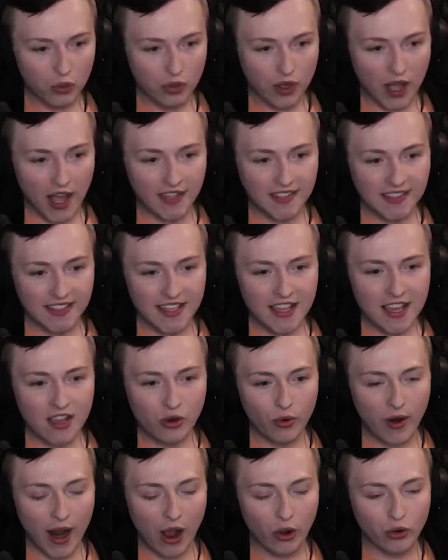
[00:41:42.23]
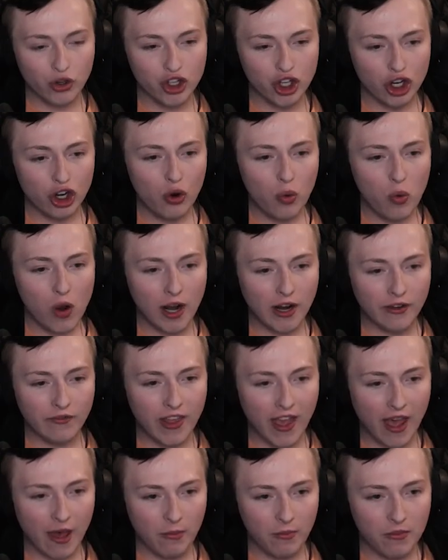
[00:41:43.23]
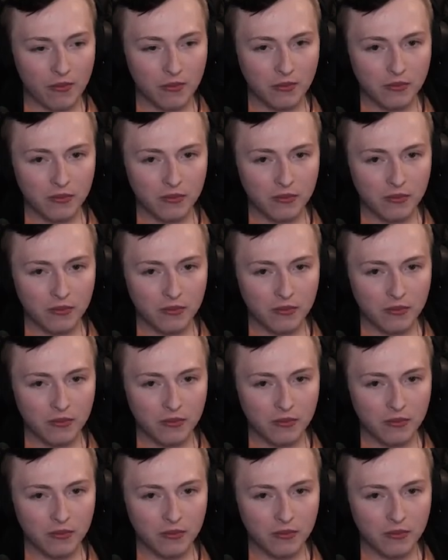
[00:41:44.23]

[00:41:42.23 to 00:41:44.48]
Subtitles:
a sea crown, you're one of them.